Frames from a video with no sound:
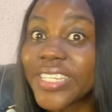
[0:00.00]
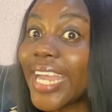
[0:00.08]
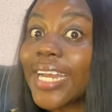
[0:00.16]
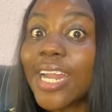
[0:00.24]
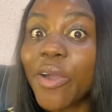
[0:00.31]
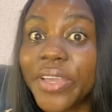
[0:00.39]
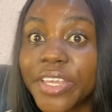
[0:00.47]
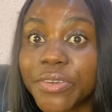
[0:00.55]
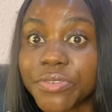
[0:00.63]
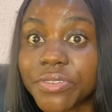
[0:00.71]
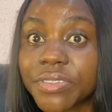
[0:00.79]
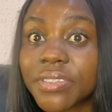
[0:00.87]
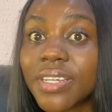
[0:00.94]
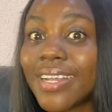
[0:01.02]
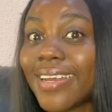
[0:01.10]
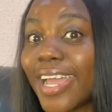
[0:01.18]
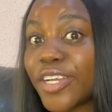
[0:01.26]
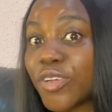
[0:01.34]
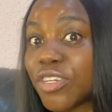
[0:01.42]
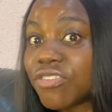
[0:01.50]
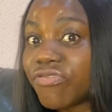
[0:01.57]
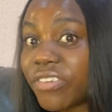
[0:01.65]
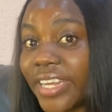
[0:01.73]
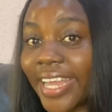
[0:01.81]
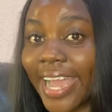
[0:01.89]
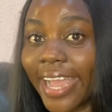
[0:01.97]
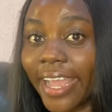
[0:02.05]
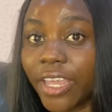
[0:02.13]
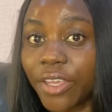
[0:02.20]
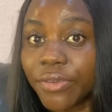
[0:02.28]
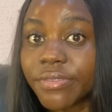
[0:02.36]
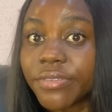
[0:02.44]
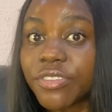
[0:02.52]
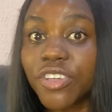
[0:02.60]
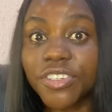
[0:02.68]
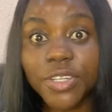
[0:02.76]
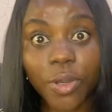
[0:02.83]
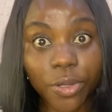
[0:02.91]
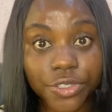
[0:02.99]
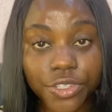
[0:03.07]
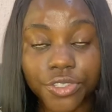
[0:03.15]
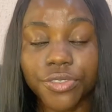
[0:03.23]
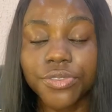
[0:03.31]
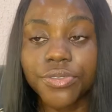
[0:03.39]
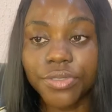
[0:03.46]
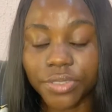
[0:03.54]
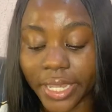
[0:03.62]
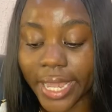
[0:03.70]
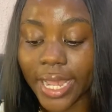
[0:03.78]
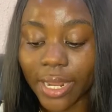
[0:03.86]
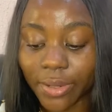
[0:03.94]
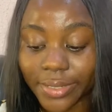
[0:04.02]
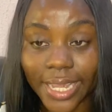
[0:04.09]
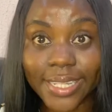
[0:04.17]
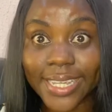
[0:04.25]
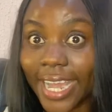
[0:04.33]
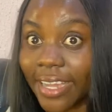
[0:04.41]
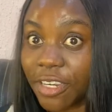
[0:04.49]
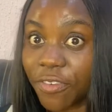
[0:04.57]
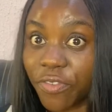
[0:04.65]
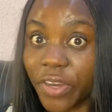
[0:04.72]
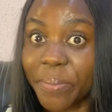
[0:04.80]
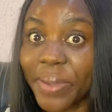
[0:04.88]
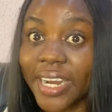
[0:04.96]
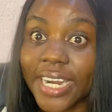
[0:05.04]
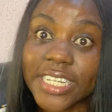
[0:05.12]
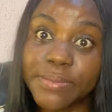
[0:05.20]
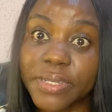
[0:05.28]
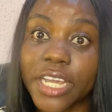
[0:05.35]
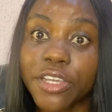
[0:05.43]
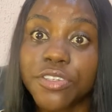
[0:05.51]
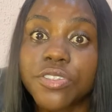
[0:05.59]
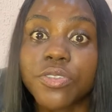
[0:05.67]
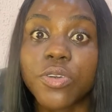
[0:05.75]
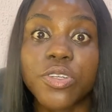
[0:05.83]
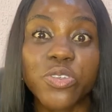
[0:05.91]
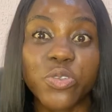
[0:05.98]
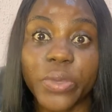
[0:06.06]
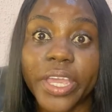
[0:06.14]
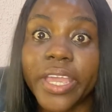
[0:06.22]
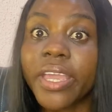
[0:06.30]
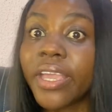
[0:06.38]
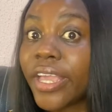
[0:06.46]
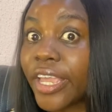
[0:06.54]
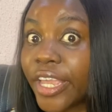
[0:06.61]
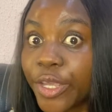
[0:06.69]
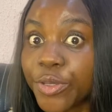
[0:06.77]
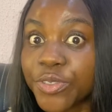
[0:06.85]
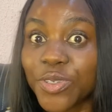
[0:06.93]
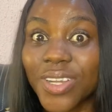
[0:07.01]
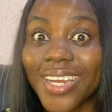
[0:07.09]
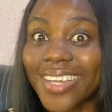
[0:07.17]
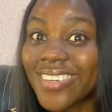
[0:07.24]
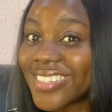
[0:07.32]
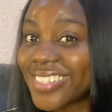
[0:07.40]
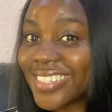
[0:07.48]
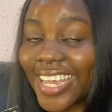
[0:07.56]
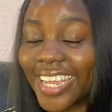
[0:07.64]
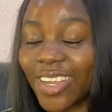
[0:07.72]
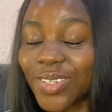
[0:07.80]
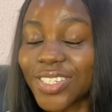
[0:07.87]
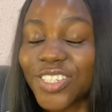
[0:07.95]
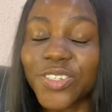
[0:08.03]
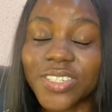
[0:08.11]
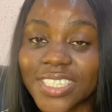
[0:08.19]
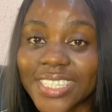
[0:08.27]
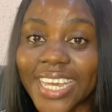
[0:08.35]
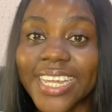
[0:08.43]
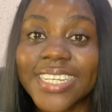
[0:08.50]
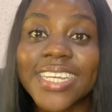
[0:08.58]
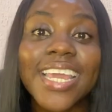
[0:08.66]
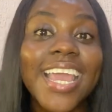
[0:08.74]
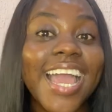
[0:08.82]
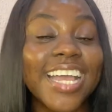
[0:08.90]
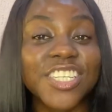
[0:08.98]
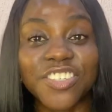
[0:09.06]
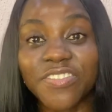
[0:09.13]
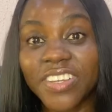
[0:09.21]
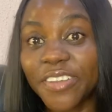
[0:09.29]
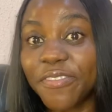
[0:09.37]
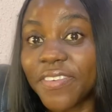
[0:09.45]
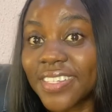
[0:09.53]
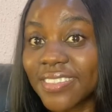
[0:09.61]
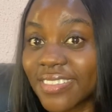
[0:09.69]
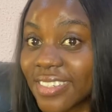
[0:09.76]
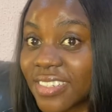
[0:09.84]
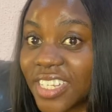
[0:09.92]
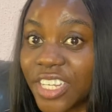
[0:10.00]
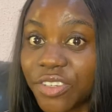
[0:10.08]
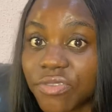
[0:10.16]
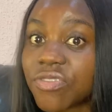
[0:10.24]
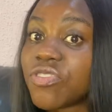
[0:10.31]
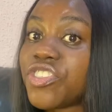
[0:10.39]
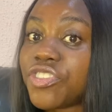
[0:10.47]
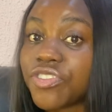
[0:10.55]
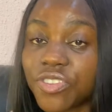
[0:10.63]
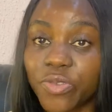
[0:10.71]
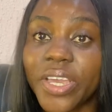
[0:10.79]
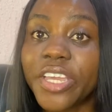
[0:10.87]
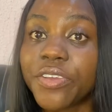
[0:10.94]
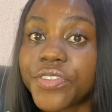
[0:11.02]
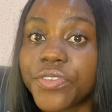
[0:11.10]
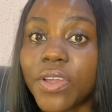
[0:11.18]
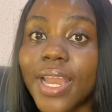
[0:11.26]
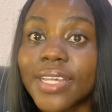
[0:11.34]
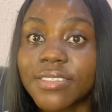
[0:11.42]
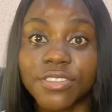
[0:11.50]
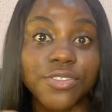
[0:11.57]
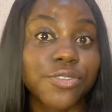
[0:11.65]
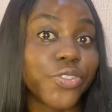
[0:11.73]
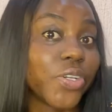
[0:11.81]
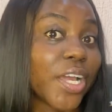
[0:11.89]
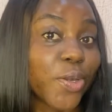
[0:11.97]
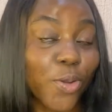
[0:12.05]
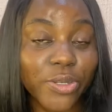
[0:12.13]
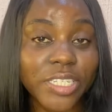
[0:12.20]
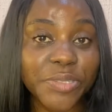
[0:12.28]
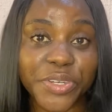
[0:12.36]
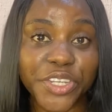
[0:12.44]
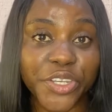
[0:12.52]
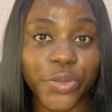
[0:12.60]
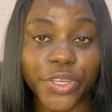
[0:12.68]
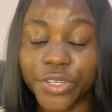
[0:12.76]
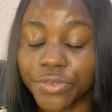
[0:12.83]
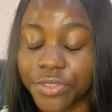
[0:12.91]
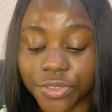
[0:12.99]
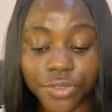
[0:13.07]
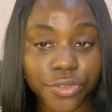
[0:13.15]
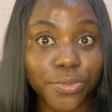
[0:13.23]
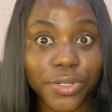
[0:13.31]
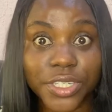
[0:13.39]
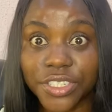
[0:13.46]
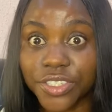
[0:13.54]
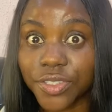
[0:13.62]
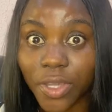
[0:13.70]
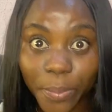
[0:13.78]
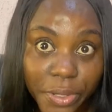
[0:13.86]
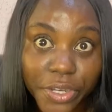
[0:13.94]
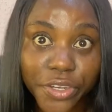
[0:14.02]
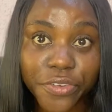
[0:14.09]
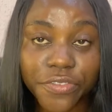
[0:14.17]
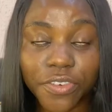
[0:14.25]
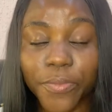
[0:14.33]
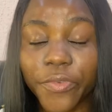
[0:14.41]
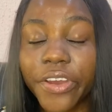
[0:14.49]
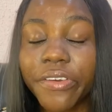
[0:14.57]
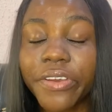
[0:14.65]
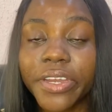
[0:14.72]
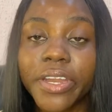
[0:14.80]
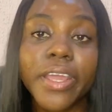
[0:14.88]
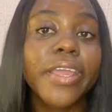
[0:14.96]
they allow heels, like not really high heels, just cut shoes. They allow that. I had a friend, my classmate, that used to always wear heels to class because she's like on the short side and she really fancied heels, so she used to wear heels to classes. So you can always bring your heels too. Nobody's stopping you from wearing